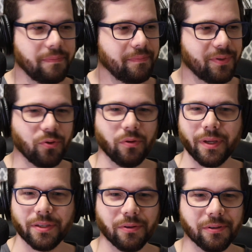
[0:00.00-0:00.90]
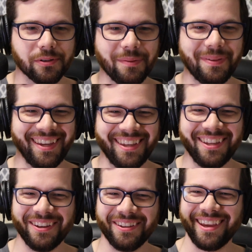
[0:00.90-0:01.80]
sold my soul or something,
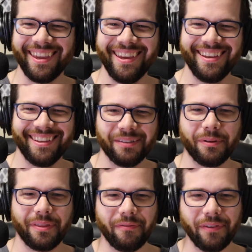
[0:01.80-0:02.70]
without